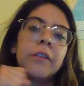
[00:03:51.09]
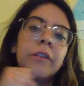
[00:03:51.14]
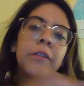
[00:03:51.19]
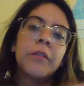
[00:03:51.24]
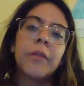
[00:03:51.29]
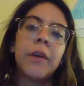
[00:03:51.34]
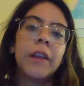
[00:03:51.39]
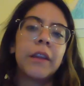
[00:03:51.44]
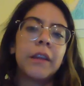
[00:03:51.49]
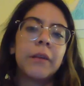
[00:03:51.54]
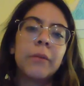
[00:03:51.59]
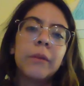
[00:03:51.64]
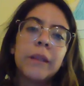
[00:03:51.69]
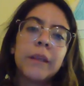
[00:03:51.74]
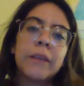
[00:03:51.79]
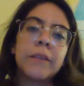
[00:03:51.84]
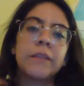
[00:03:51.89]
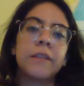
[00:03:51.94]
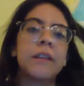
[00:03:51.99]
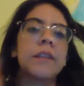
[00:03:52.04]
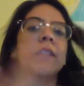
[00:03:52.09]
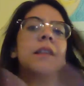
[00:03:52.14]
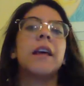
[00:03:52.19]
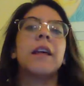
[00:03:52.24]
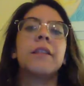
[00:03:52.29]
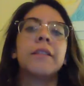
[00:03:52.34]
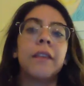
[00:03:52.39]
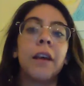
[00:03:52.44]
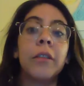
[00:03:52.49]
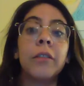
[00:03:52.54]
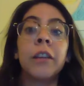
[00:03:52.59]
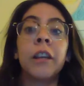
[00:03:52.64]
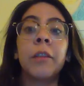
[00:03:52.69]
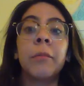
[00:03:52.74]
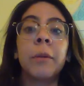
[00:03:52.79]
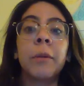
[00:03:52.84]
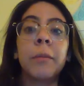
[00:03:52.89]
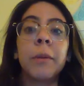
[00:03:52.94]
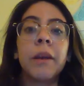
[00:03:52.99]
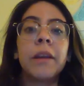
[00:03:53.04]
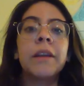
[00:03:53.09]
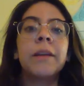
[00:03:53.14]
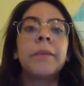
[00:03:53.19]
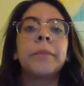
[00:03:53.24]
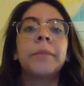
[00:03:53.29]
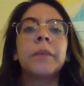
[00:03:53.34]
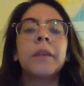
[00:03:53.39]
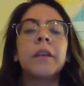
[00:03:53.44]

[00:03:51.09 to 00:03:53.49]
it's finally released and that sound can be made.